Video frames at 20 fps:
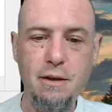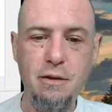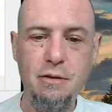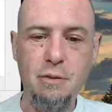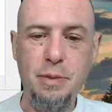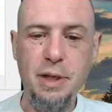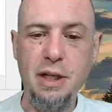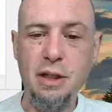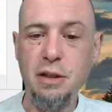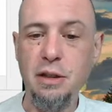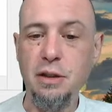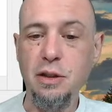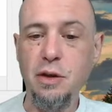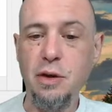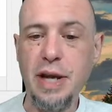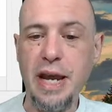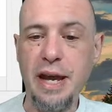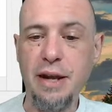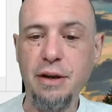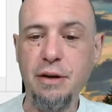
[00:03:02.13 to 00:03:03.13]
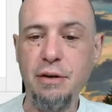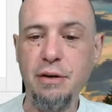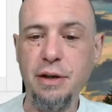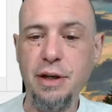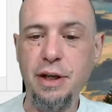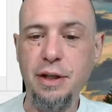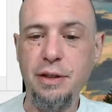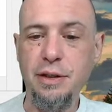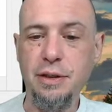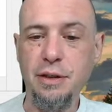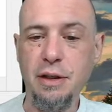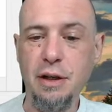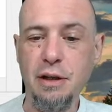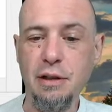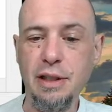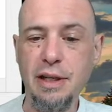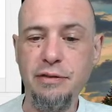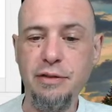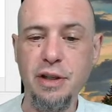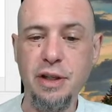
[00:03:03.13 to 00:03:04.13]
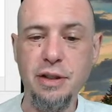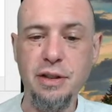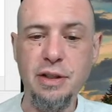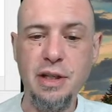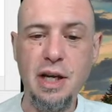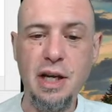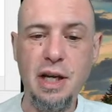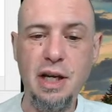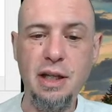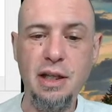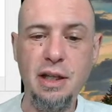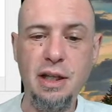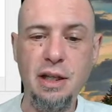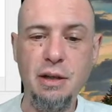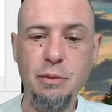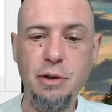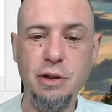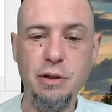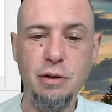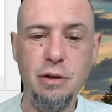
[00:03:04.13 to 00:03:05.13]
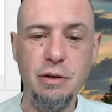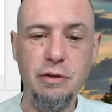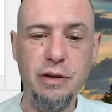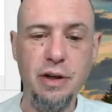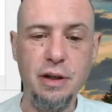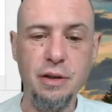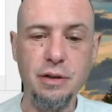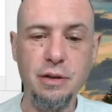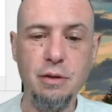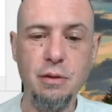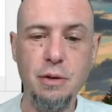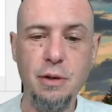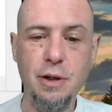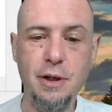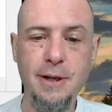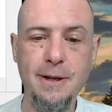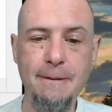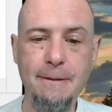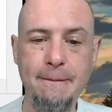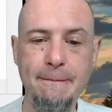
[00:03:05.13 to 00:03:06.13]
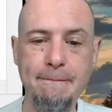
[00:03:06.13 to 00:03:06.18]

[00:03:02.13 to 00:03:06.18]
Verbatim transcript: Repeat until no categories are left unassigned, and then we show the final score.